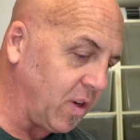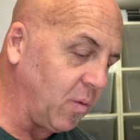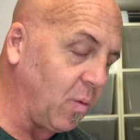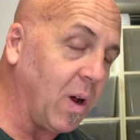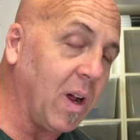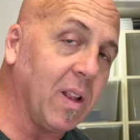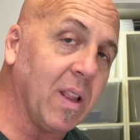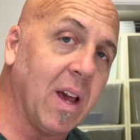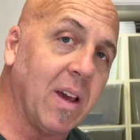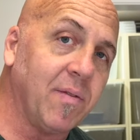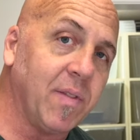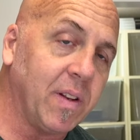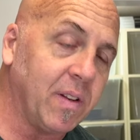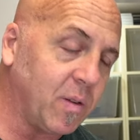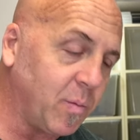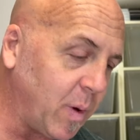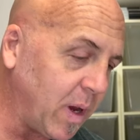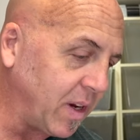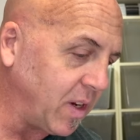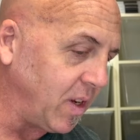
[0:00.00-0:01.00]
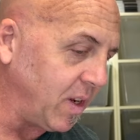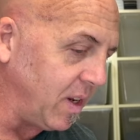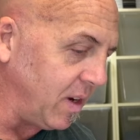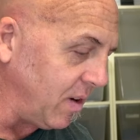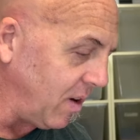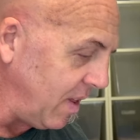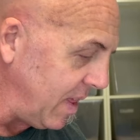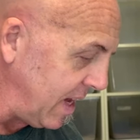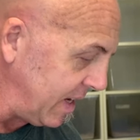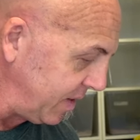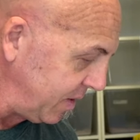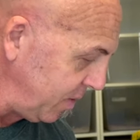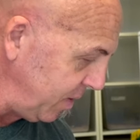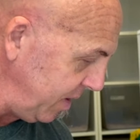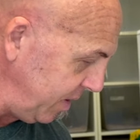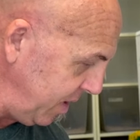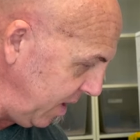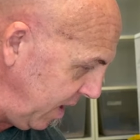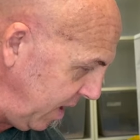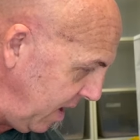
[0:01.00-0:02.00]
and wildlife inspection and all that sort
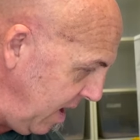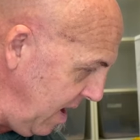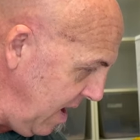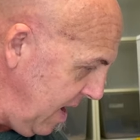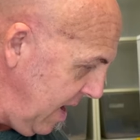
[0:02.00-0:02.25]
of thing.